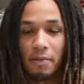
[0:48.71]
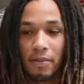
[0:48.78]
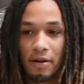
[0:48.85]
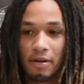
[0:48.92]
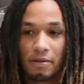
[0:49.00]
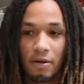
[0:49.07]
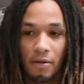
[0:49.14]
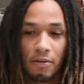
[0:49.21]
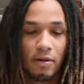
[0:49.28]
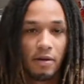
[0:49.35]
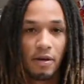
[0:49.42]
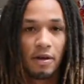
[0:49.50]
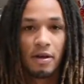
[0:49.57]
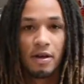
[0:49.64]
But
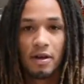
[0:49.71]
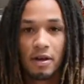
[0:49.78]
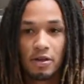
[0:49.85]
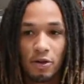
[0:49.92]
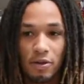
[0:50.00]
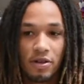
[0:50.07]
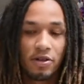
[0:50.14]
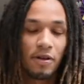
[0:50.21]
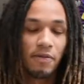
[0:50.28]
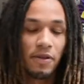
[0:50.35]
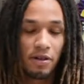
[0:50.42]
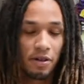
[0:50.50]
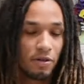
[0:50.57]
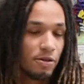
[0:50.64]
doing
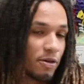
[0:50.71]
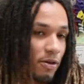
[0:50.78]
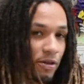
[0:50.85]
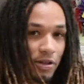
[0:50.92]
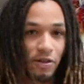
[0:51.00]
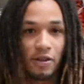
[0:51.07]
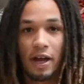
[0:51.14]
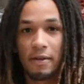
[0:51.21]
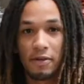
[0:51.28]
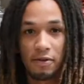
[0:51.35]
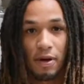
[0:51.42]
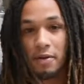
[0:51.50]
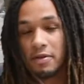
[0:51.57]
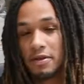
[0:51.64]
something new during this time is
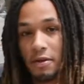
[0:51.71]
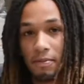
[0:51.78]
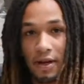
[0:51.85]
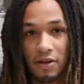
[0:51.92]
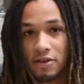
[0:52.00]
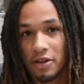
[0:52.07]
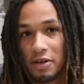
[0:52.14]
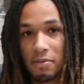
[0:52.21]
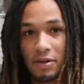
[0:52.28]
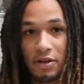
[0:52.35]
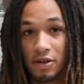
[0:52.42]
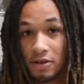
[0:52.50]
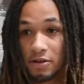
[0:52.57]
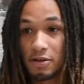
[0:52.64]
probably the best thing
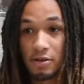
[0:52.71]
because